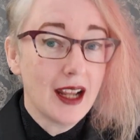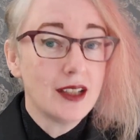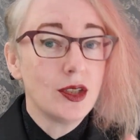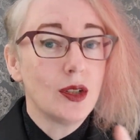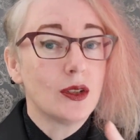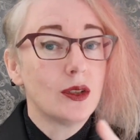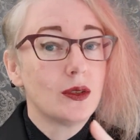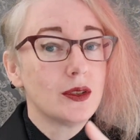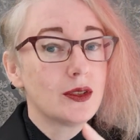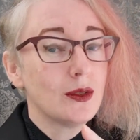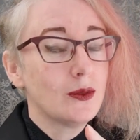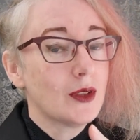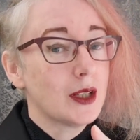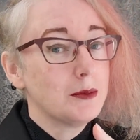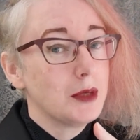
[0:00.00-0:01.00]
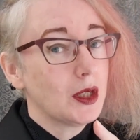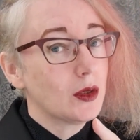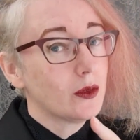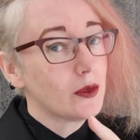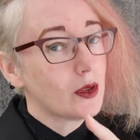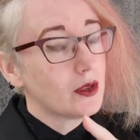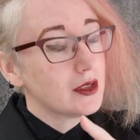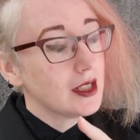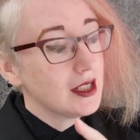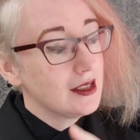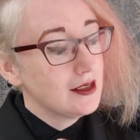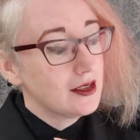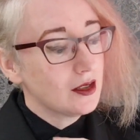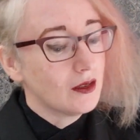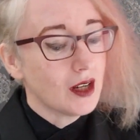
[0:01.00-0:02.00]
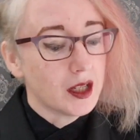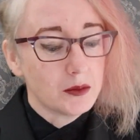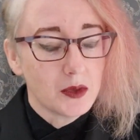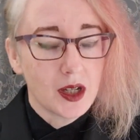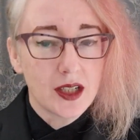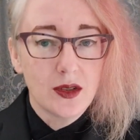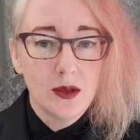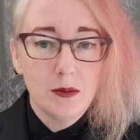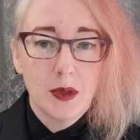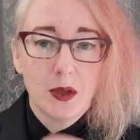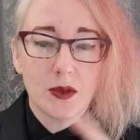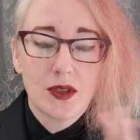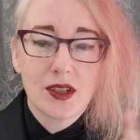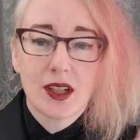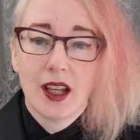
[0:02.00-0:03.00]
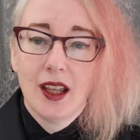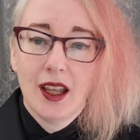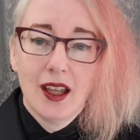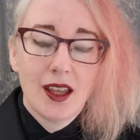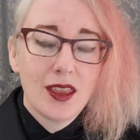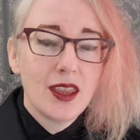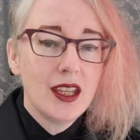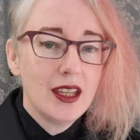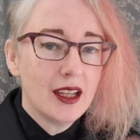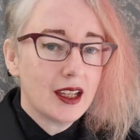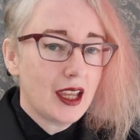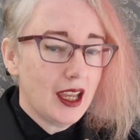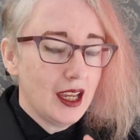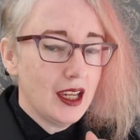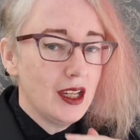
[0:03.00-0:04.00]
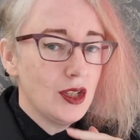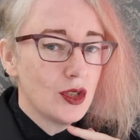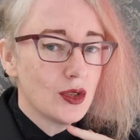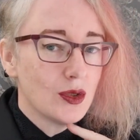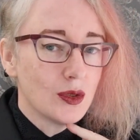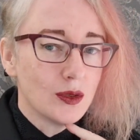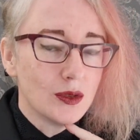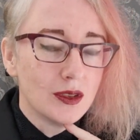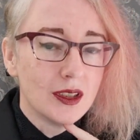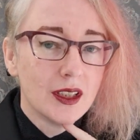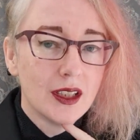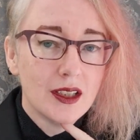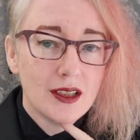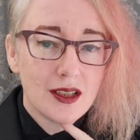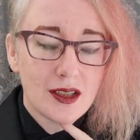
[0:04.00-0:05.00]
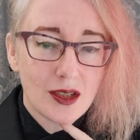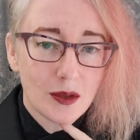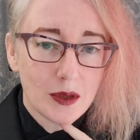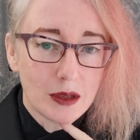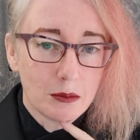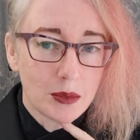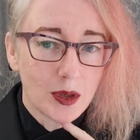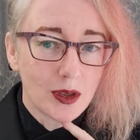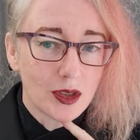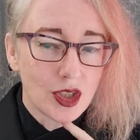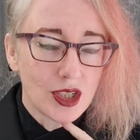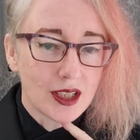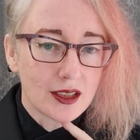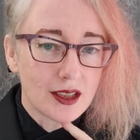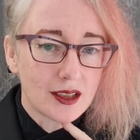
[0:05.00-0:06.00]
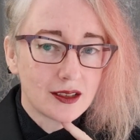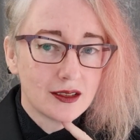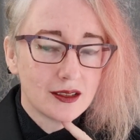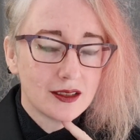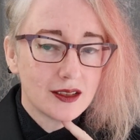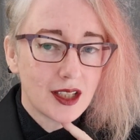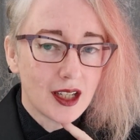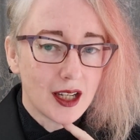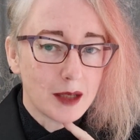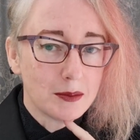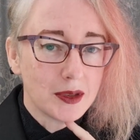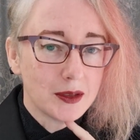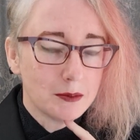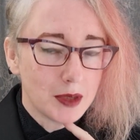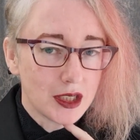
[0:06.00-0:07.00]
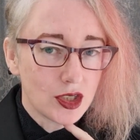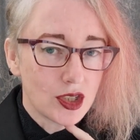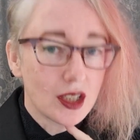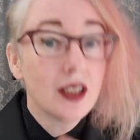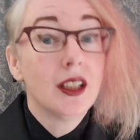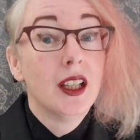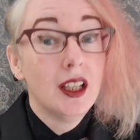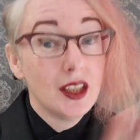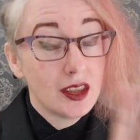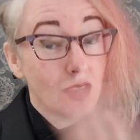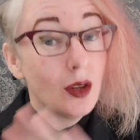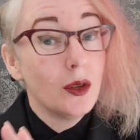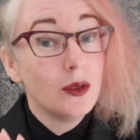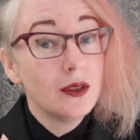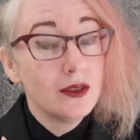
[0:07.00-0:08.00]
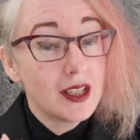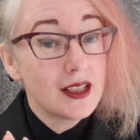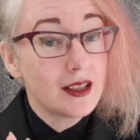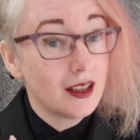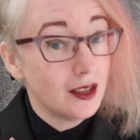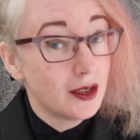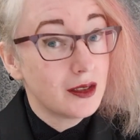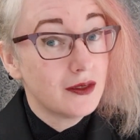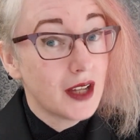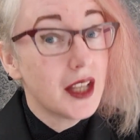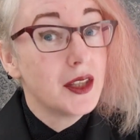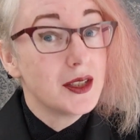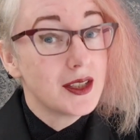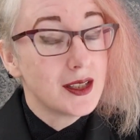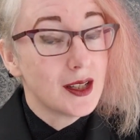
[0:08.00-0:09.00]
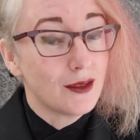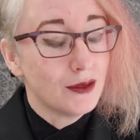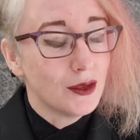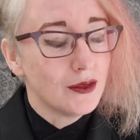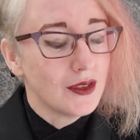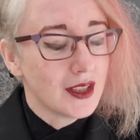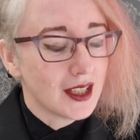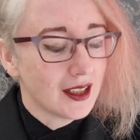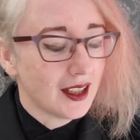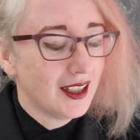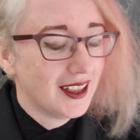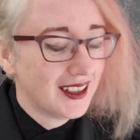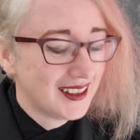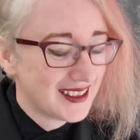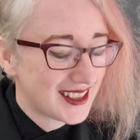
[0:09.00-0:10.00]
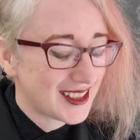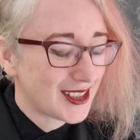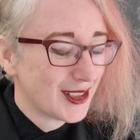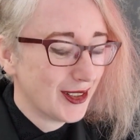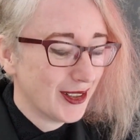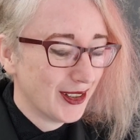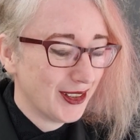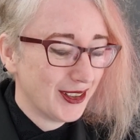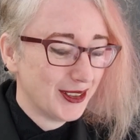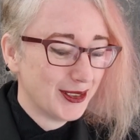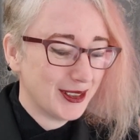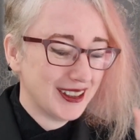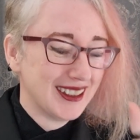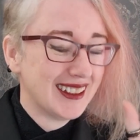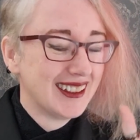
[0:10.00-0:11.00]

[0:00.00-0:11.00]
And you can also find me over on Instagram, where I do post the occasional sewing project type picture, though there's a lot of other stuff over there. So